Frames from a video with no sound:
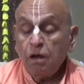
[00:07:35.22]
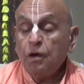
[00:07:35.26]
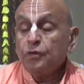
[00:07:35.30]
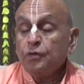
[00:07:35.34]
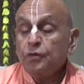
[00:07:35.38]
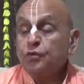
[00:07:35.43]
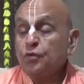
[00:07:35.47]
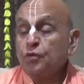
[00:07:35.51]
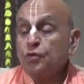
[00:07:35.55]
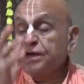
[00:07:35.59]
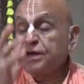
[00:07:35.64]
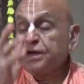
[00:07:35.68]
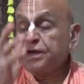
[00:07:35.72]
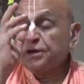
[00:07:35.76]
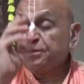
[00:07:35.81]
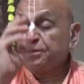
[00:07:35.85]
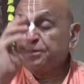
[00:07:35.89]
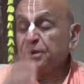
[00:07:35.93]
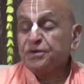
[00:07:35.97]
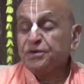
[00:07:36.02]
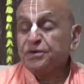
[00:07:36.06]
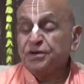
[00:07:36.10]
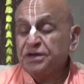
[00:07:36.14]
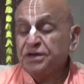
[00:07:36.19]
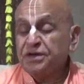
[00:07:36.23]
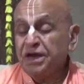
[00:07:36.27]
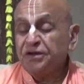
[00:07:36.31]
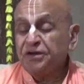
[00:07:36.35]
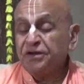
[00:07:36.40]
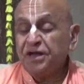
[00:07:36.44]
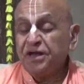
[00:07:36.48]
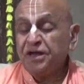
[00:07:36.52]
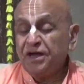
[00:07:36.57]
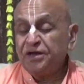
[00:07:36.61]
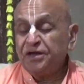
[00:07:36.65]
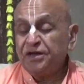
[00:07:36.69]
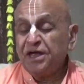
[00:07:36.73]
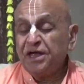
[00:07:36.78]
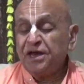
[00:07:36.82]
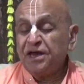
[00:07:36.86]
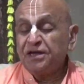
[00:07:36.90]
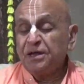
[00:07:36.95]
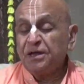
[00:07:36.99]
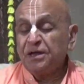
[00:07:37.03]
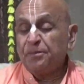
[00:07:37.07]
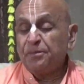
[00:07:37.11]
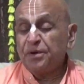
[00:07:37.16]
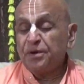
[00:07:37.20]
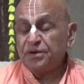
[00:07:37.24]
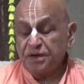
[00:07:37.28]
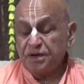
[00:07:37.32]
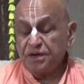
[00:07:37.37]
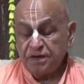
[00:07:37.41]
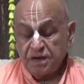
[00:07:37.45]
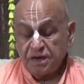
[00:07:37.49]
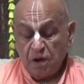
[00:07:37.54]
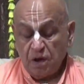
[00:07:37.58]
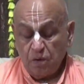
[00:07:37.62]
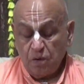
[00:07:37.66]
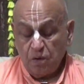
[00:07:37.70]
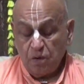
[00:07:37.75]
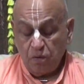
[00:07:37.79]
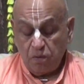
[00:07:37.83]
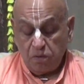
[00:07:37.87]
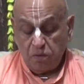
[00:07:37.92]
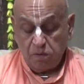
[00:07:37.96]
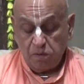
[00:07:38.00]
Two such persons are there. They are in the prison now.